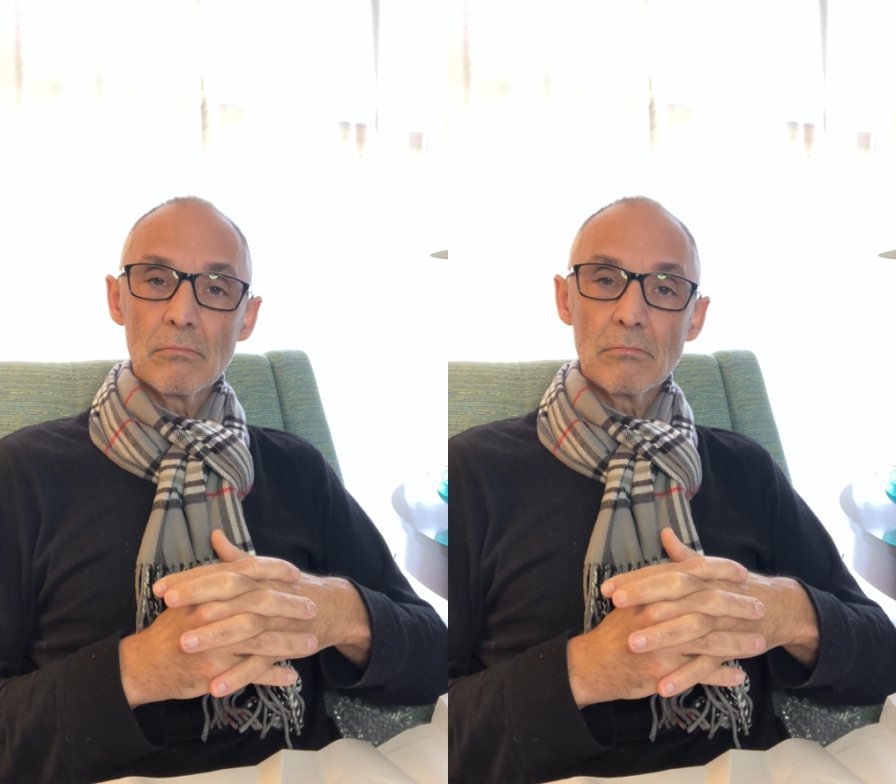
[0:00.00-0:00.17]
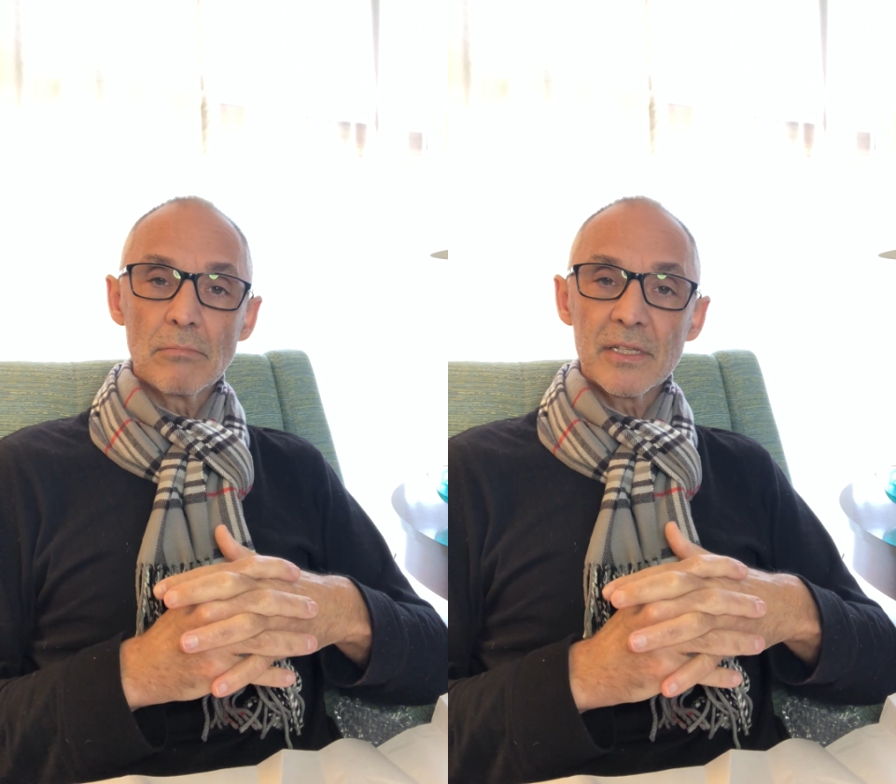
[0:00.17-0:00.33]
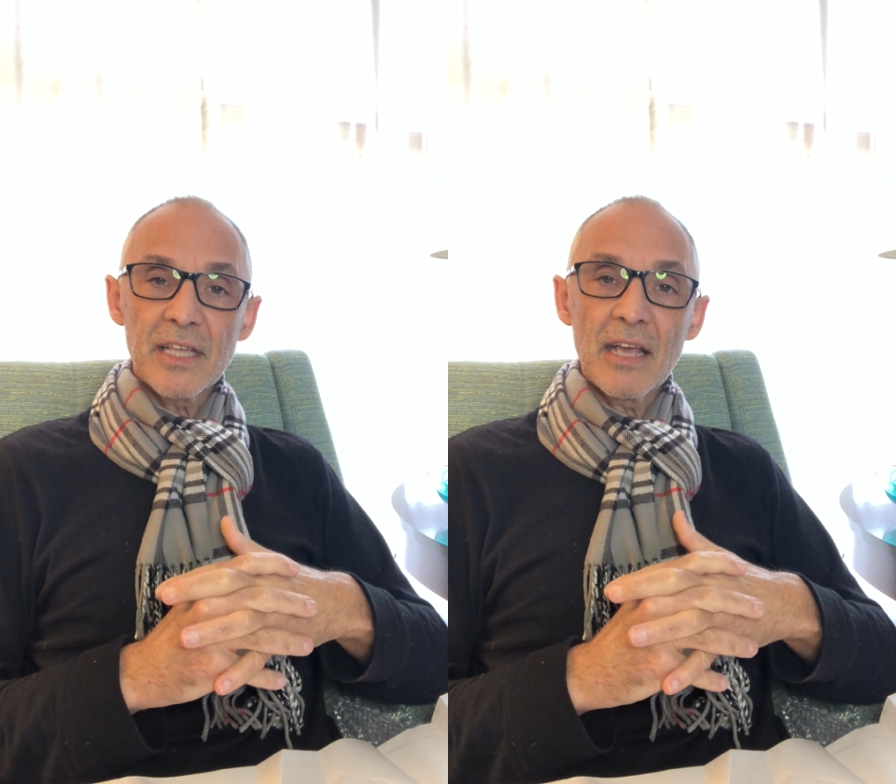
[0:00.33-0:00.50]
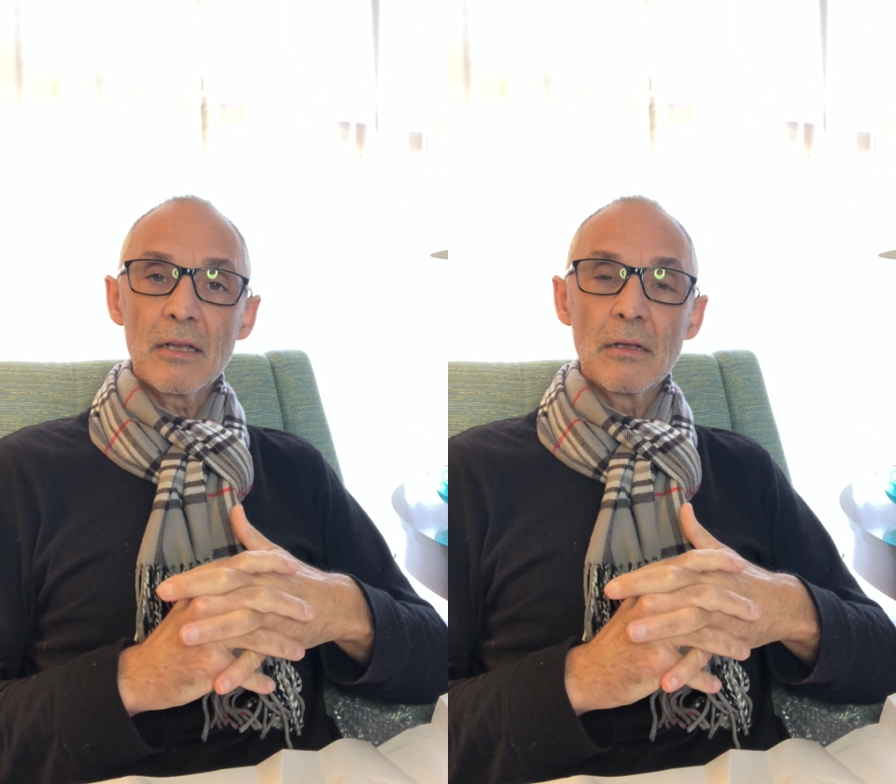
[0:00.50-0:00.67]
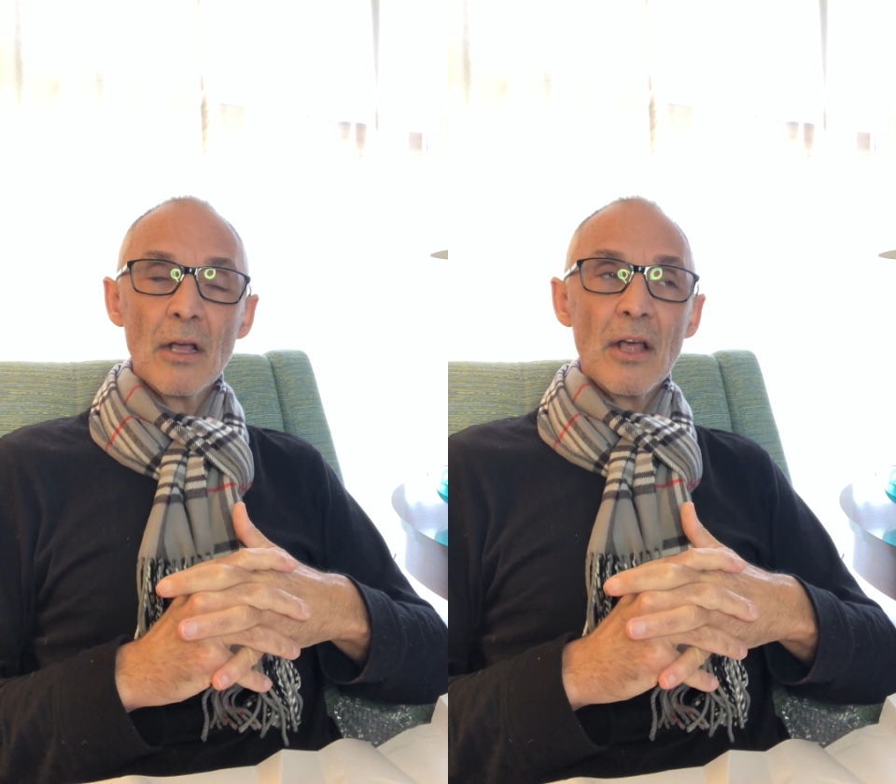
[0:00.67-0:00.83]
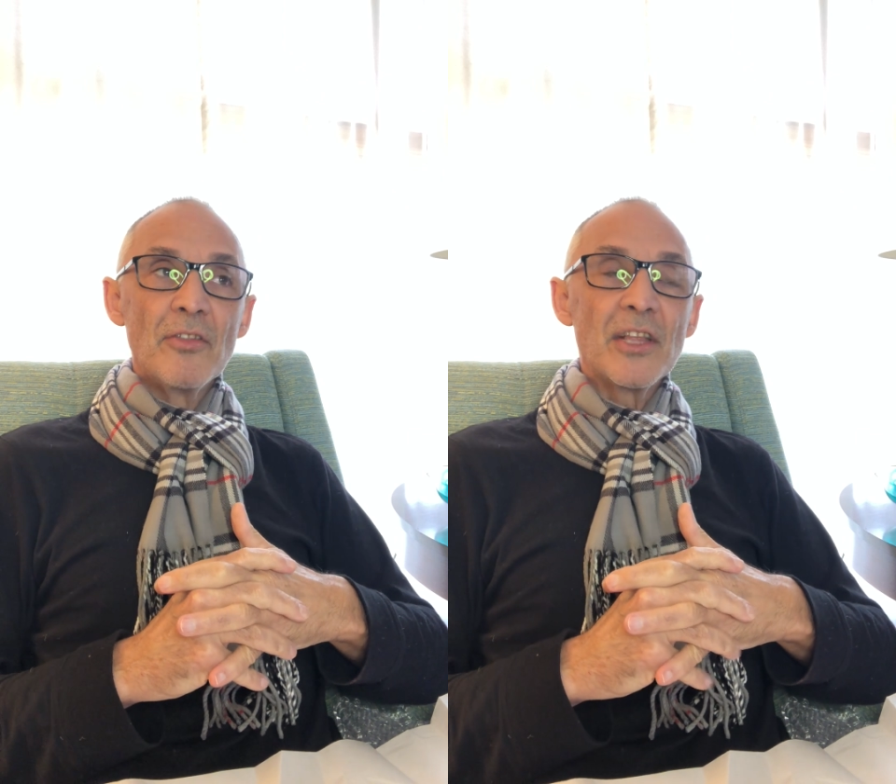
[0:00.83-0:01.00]
but they
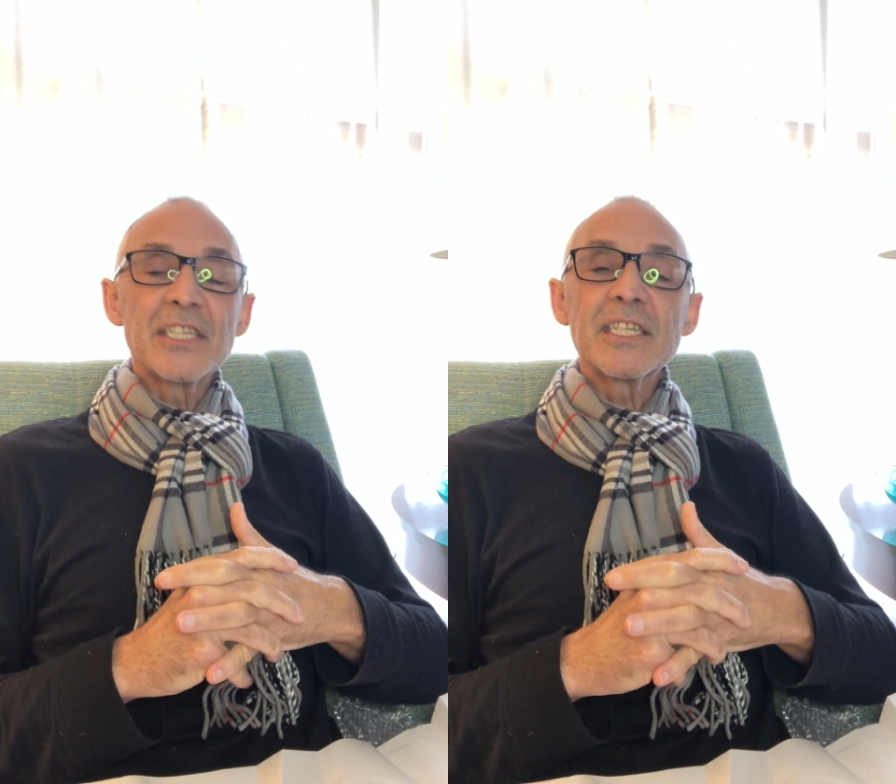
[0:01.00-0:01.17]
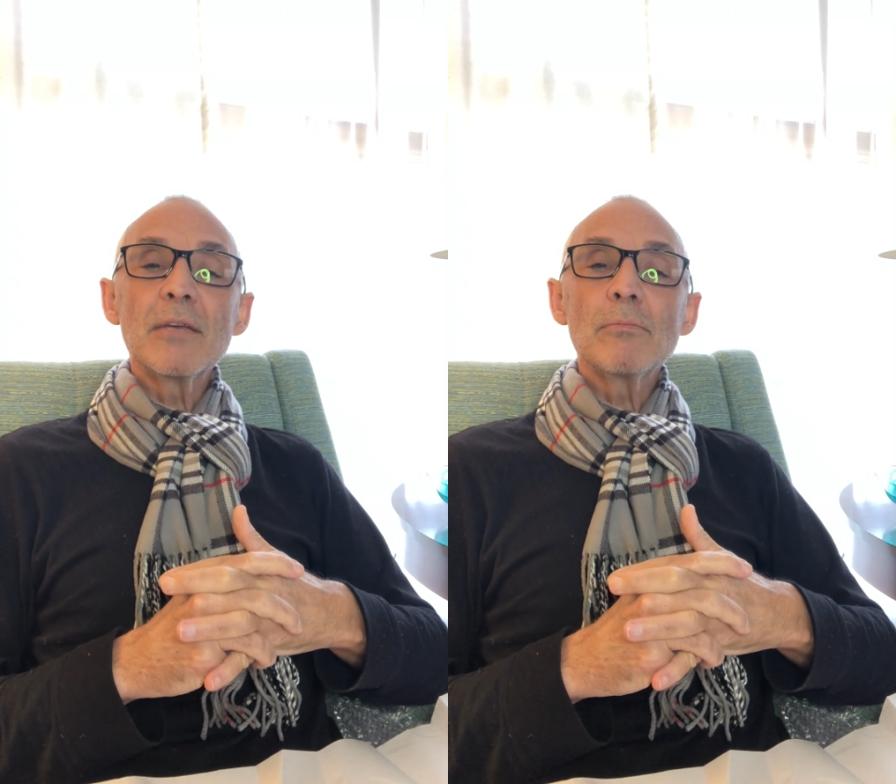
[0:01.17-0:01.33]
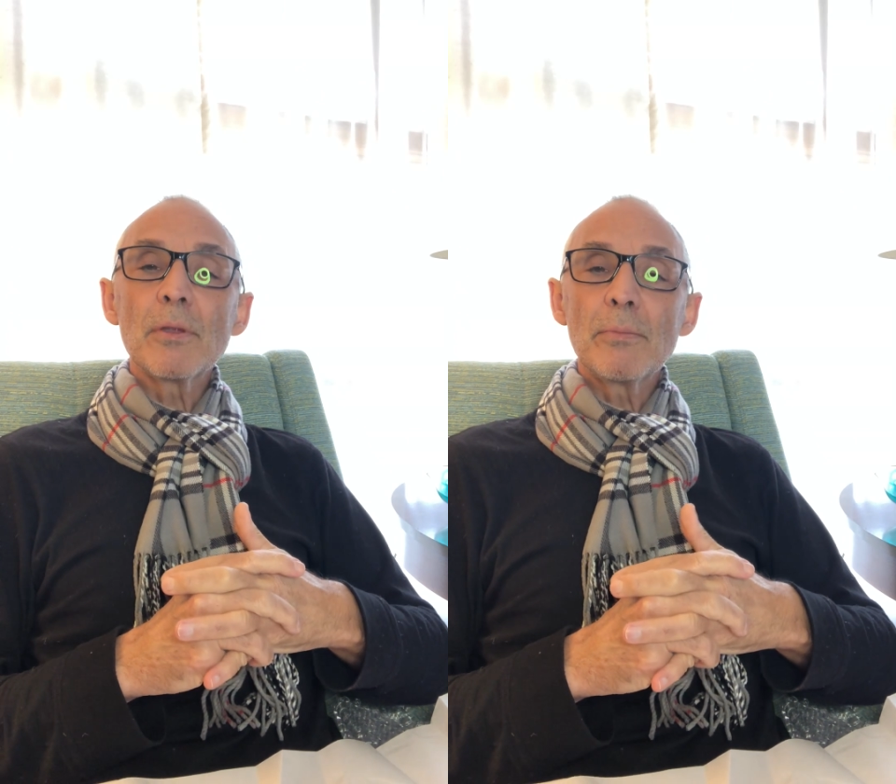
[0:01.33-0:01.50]
seem to